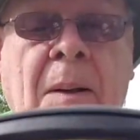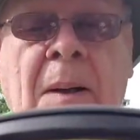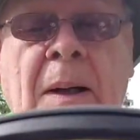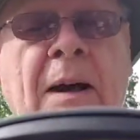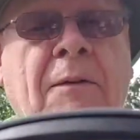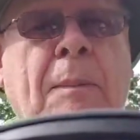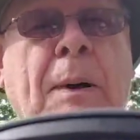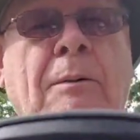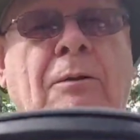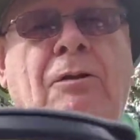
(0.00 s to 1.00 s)
half a
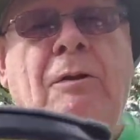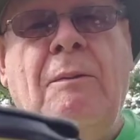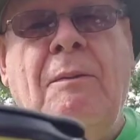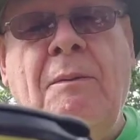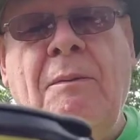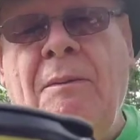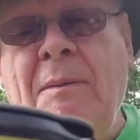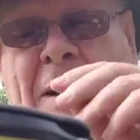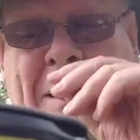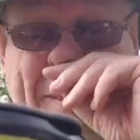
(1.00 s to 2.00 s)
pouch.
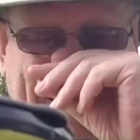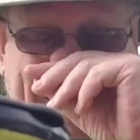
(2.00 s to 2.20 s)
I made